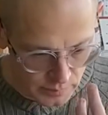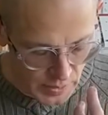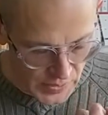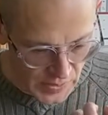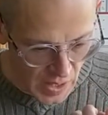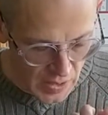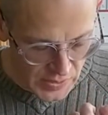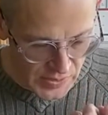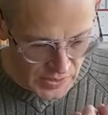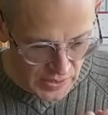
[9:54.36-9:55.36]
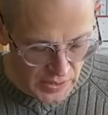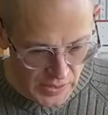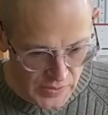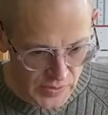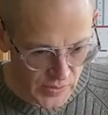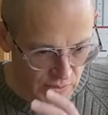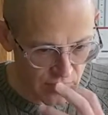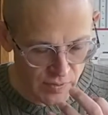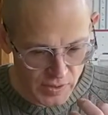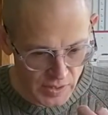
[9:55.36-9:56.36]
It's got stickiness, so it's
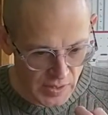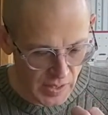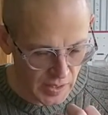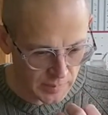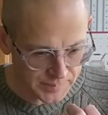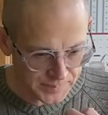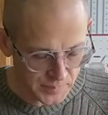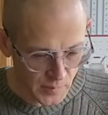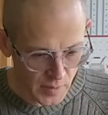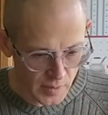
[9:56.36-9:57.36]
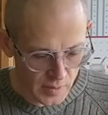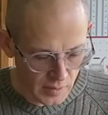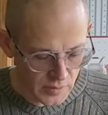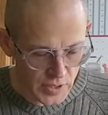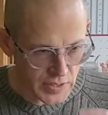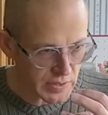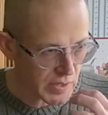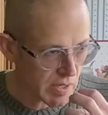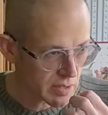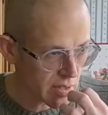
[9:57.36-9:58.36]
very like, Chinese
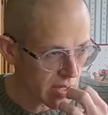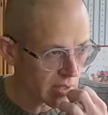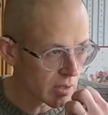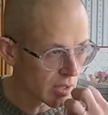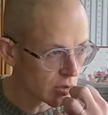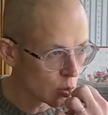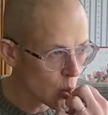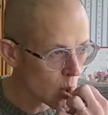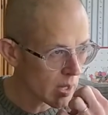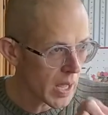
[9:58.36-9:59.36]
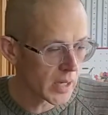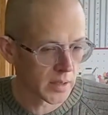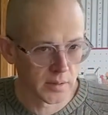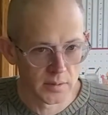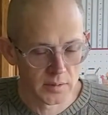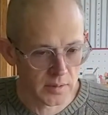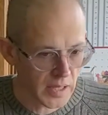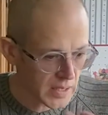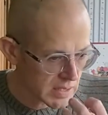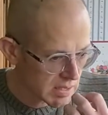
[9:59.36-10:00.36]
hit it like a nuogan,
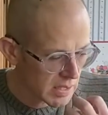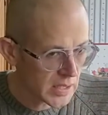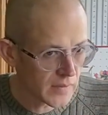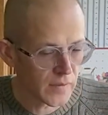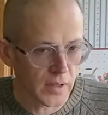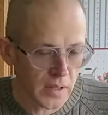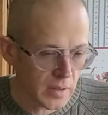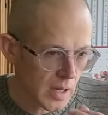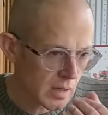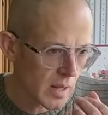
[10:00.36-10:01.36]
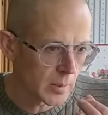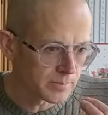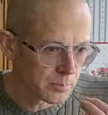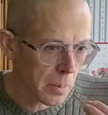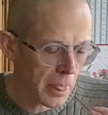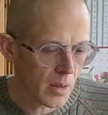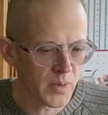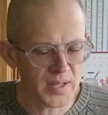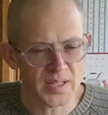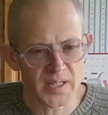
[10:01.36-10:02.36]
like a sticky feeling, kind of like,
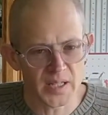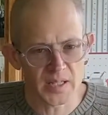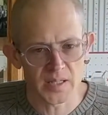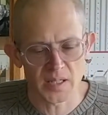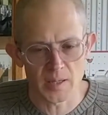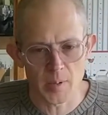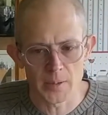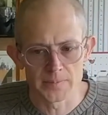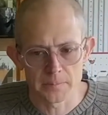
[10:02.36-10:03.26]
not sticky, but